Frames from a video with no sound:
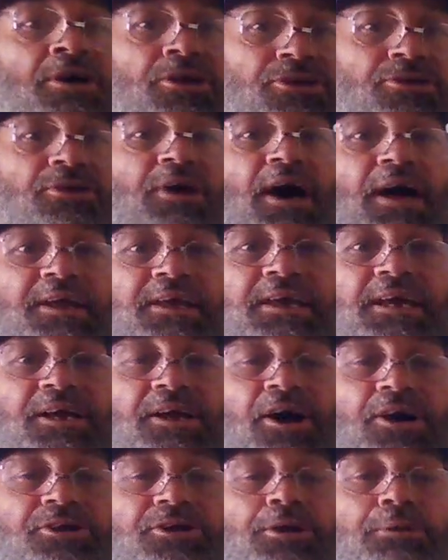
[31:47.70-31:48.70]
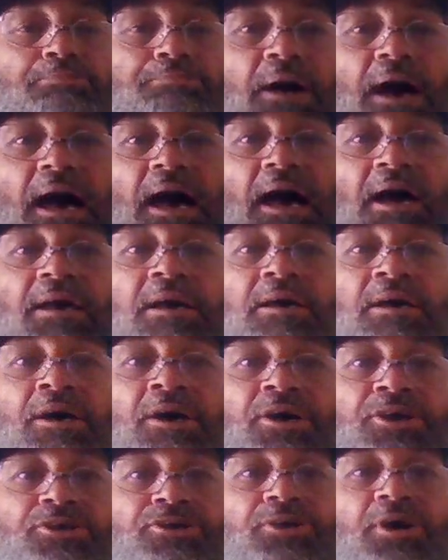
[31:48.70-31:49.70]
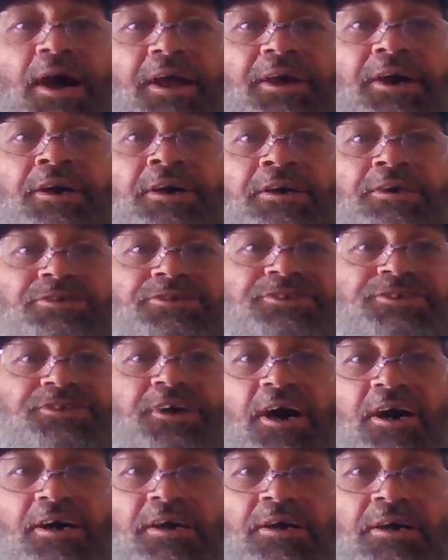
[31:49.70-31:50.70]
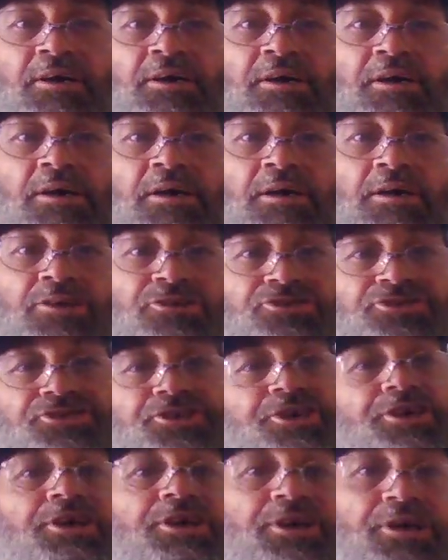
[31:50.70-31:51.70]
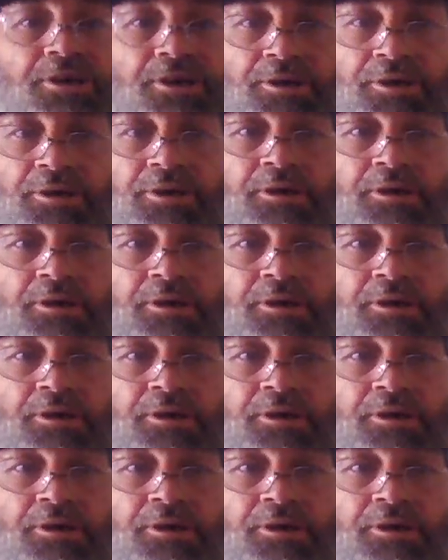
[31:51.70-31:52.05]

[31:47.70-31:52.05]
you got to get on your back. You got to suck seed.